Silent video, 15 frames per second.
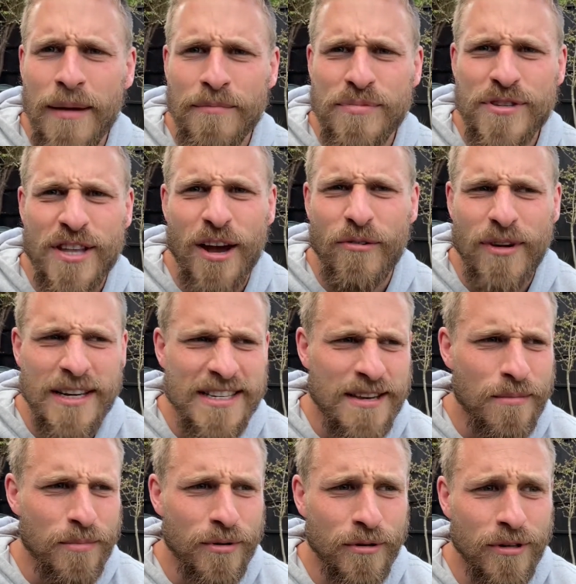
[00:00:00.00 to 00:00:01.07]
Start really
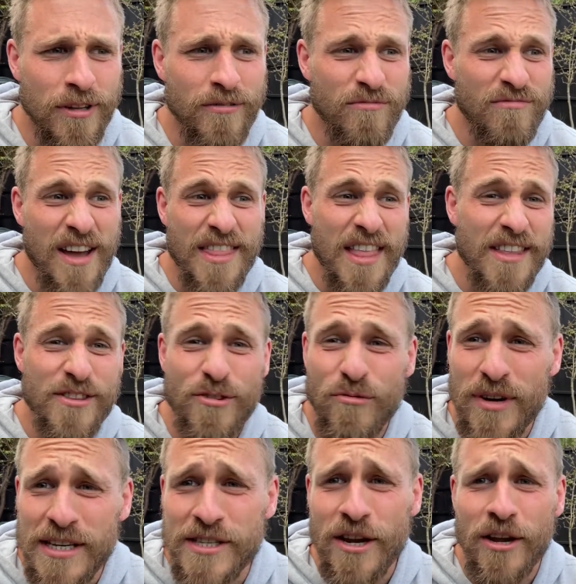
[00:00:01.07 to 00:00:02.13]
simple and then do
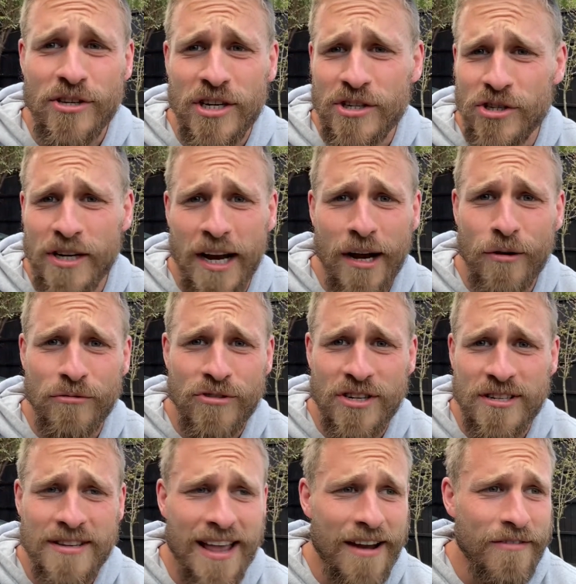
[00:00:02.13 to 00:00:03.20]
research as you go.
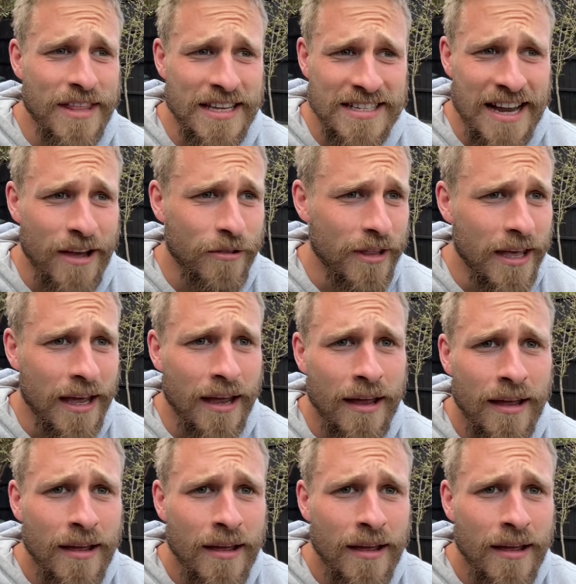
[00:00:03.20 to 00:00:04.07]
Just everything's out there.